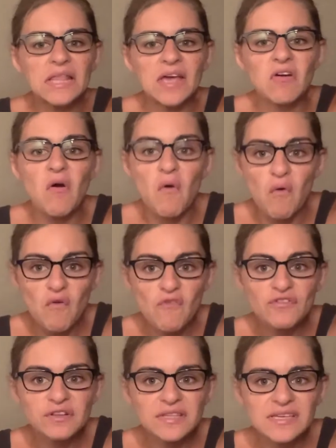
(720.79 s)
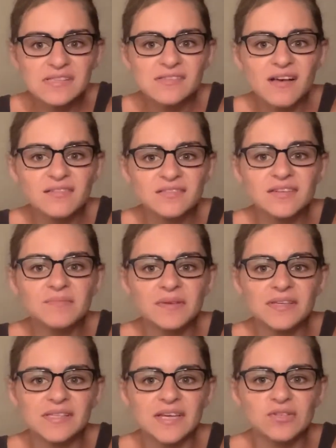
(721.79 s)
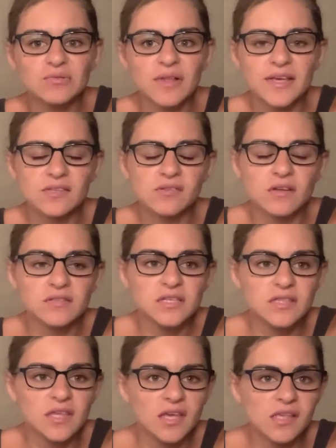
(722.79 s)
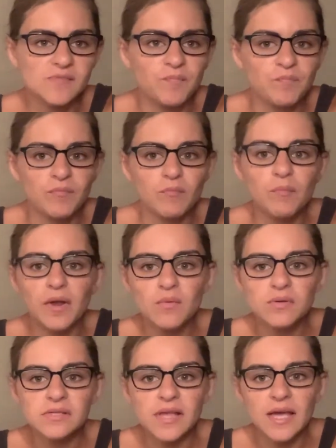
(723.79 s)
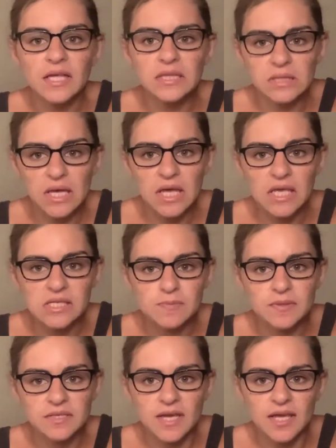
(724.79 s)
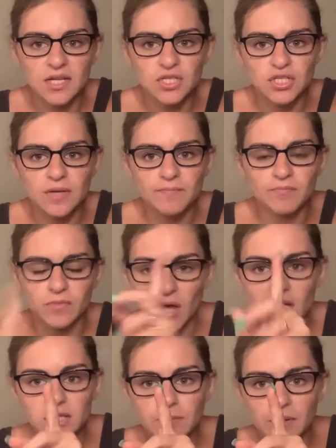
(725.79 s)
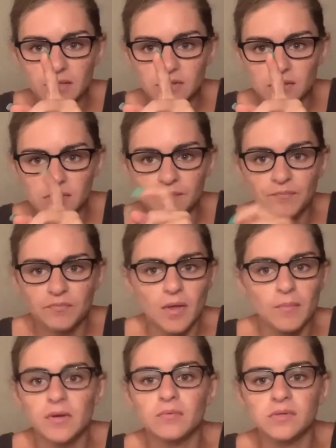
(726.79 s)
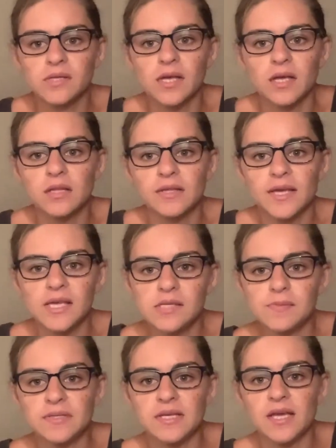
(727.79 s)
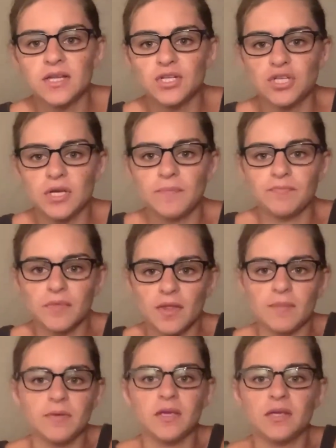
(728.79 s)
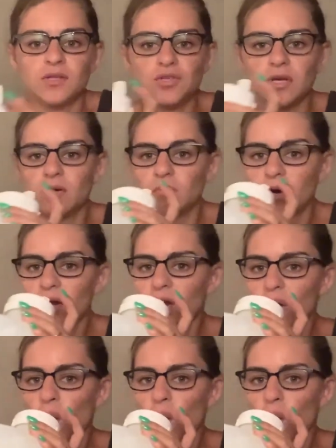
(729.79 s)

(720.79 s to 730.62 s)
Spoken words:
like overly salted because I do like salty things, but it was like a Lay's potato chip, not sponsored, but it was like a Lay's potato chip. Let me get a drink of water.